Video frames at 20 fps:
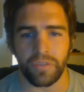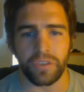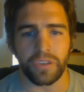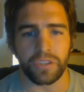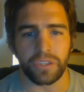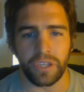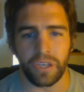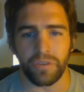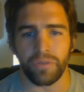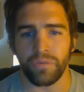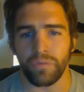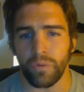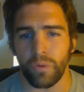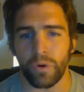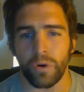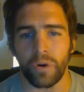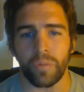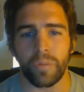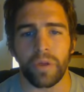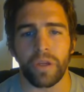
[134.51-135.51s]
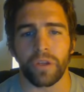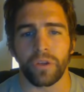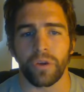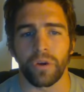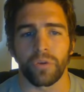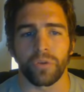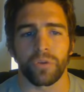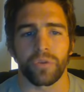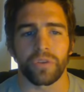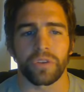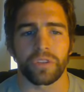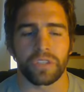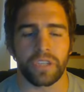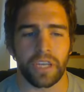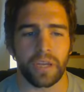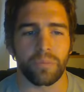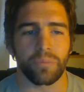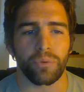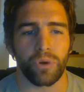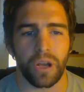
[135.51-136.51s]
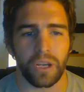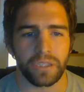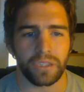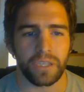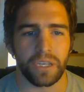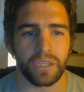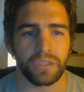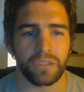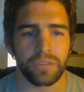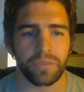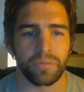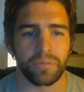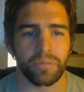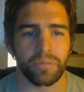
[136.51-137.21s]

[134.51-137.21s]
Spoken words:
the same form and go through the same process.